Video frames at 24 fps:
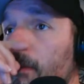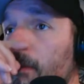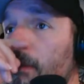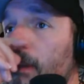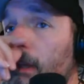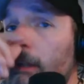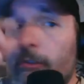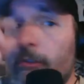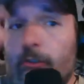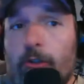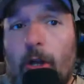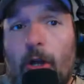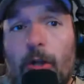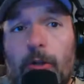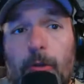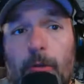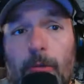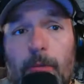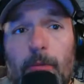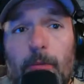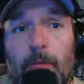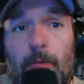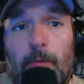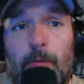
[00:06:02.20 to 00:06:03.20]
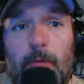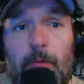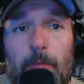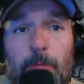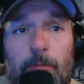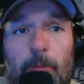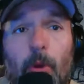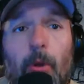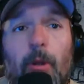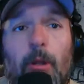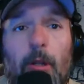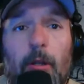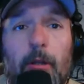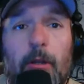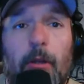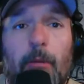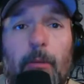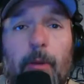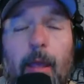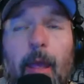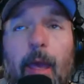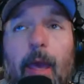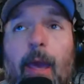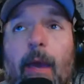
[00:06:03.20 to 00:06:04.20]
installed the boiler that
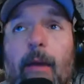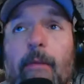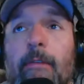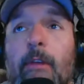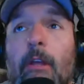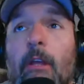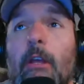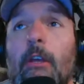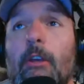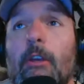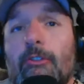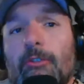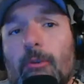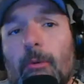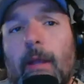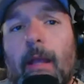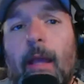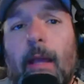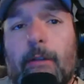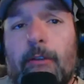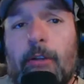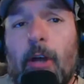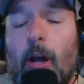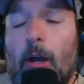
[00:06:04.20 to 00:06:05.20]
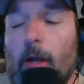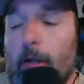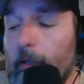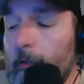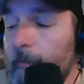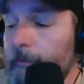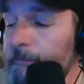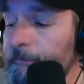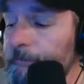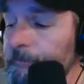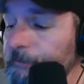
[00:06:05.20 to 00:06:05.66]
we have. So we got talking.